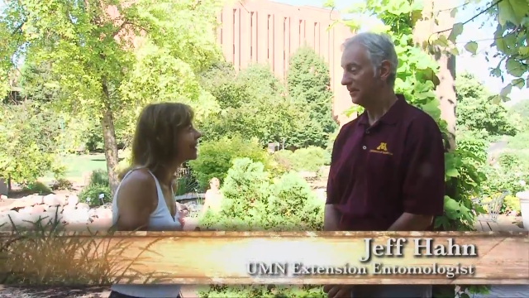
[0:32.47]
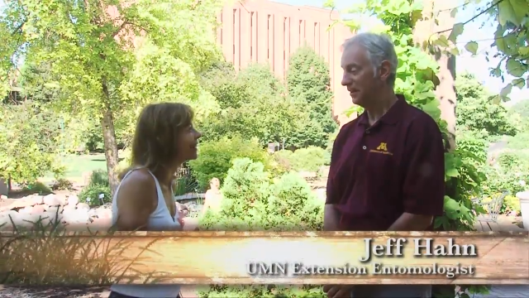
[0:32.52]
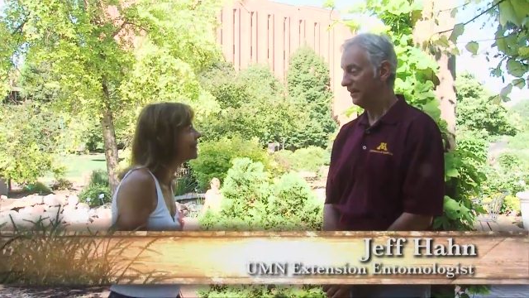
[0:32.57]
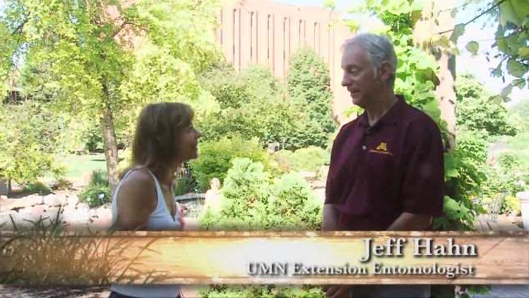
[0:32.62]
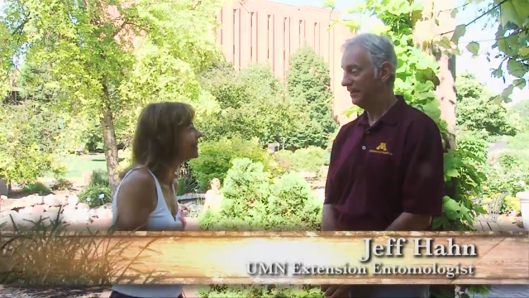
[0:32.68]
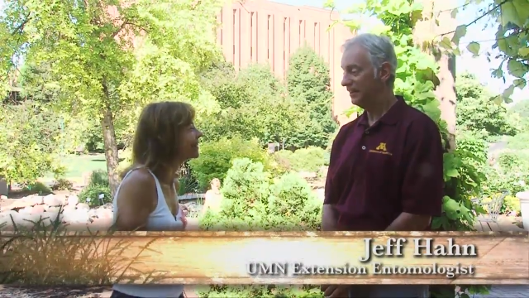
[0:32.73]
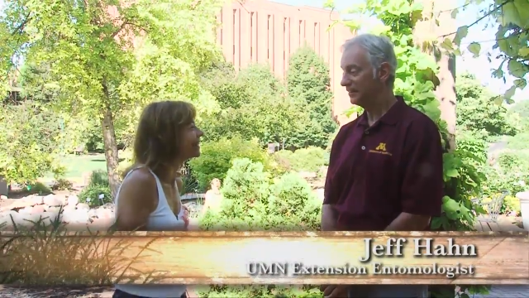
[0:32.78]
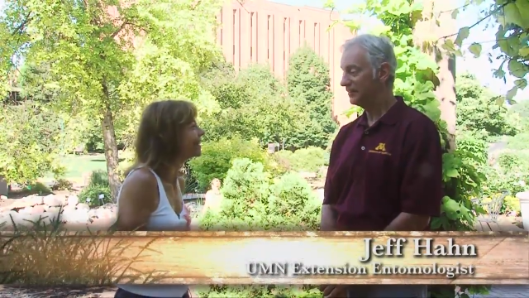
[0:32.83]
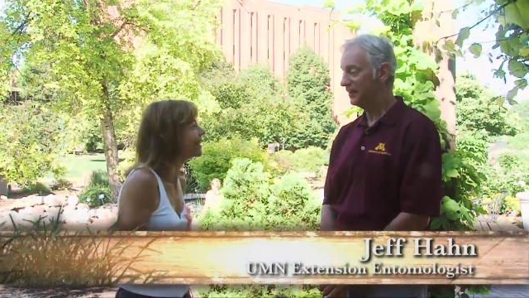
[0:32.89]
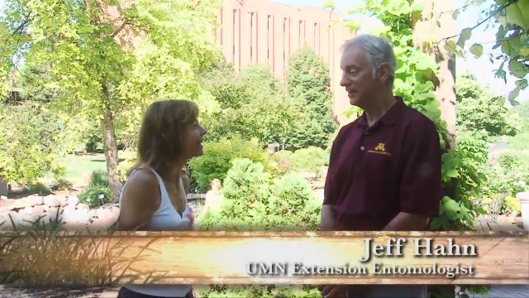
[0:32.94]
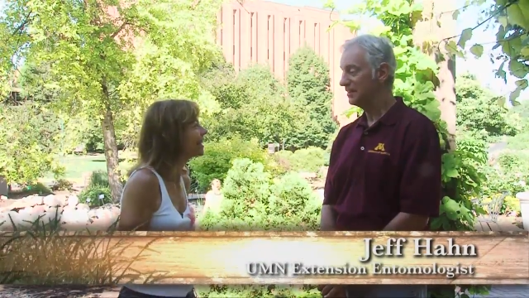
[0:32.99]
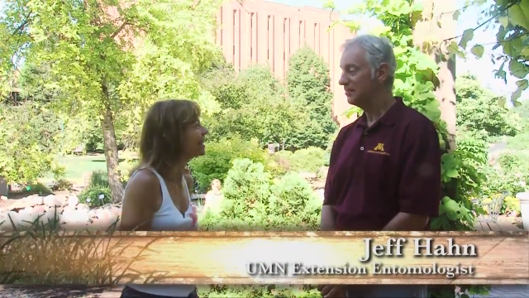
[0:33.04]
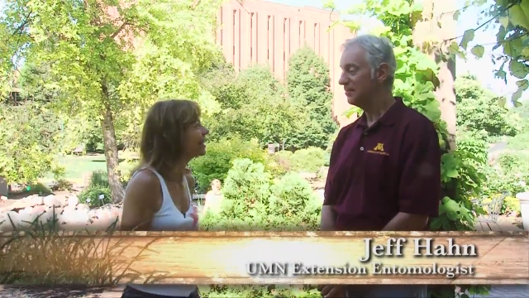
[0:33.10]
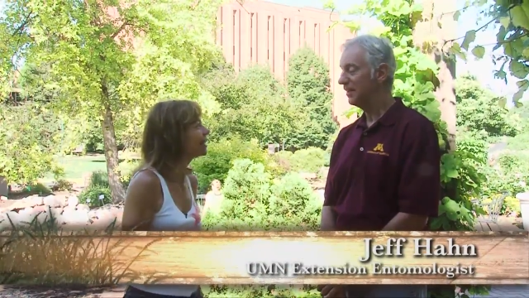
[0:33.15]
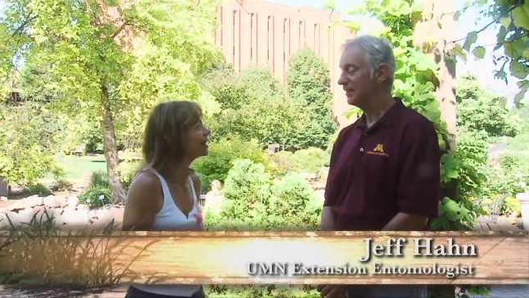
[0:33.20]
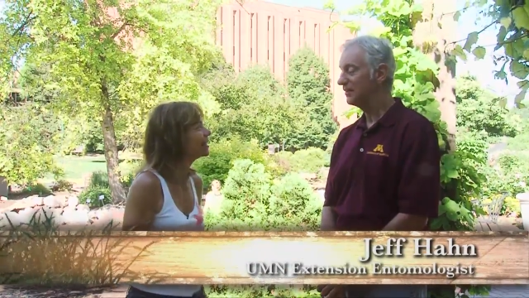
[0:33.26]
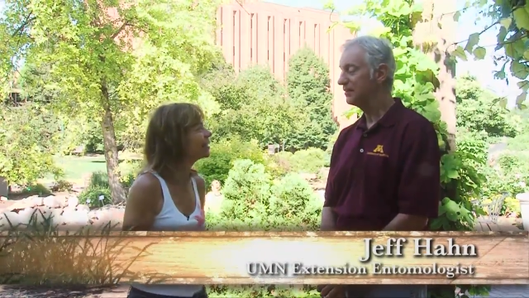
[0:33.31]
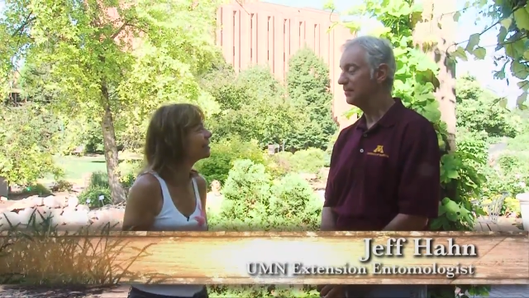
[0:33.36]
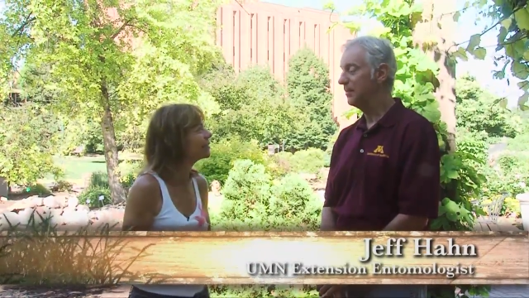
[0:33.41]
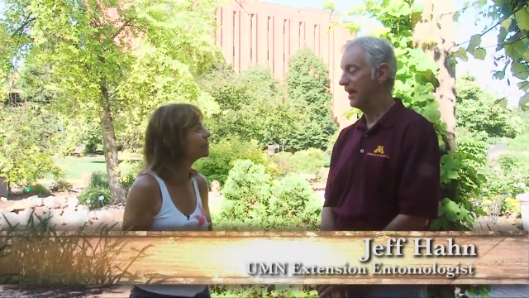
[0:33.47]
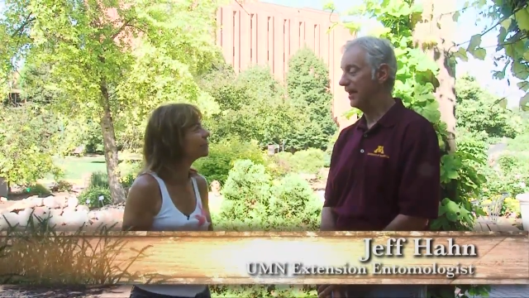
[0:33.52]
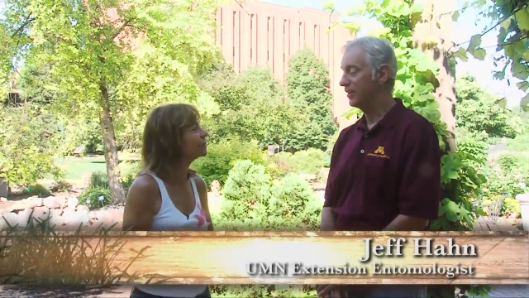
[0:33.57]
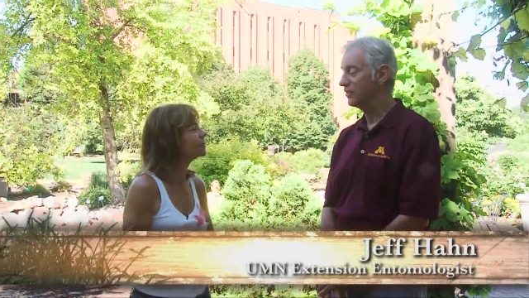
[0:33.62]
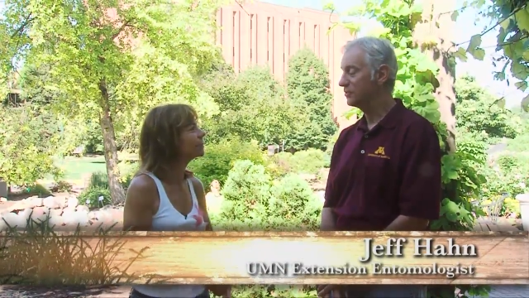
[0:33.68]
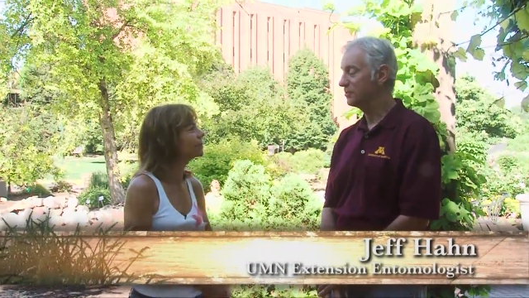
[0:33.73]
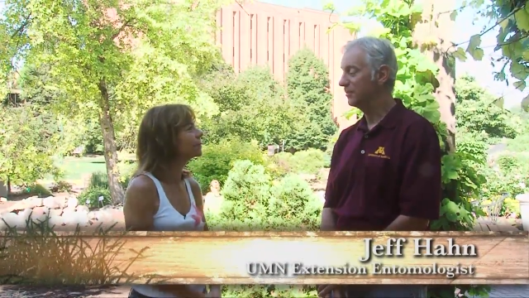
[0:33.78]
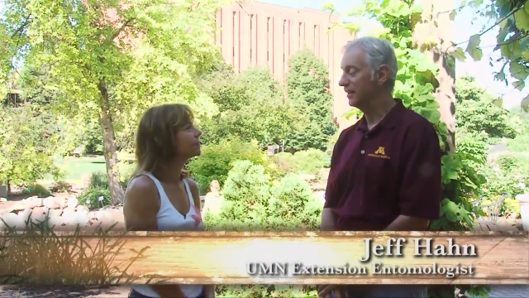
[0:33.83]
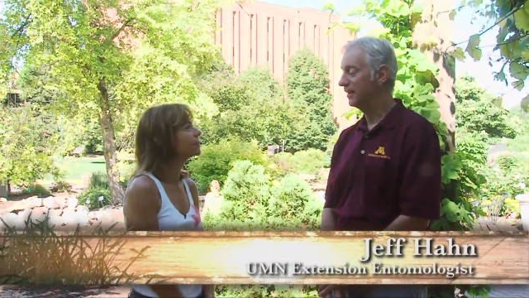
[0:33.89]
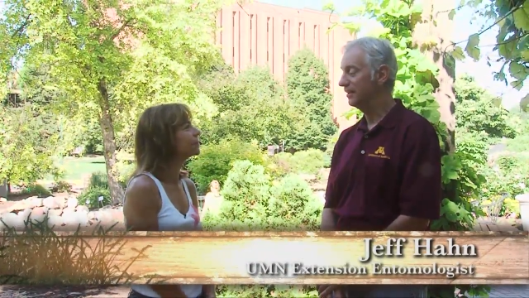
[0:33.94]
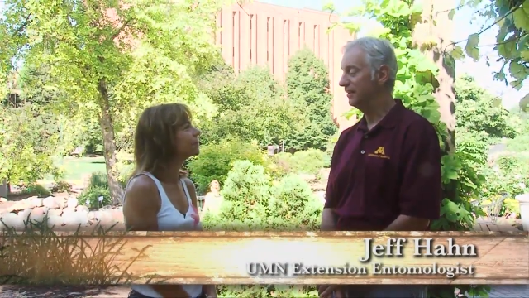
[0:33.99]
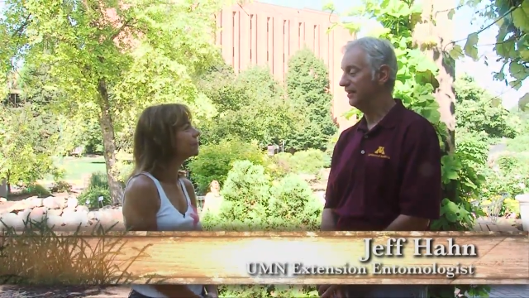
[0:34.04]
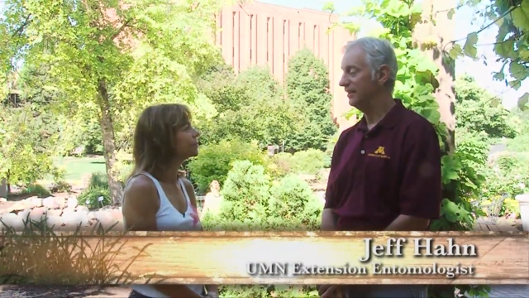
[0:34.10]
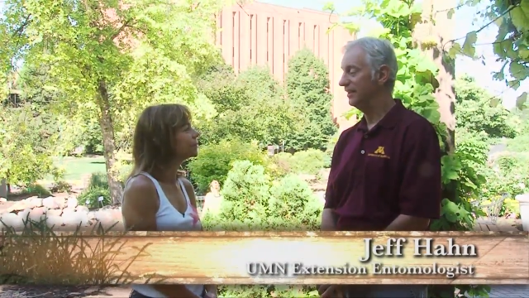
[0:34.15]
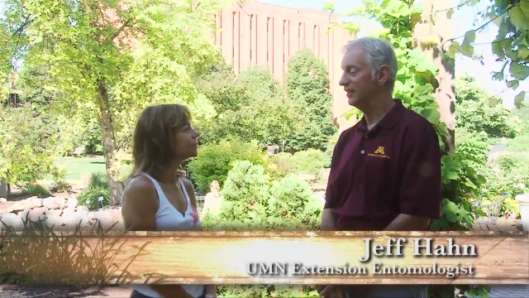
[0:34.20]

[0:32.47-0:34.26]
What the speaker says: Well, integrated pest management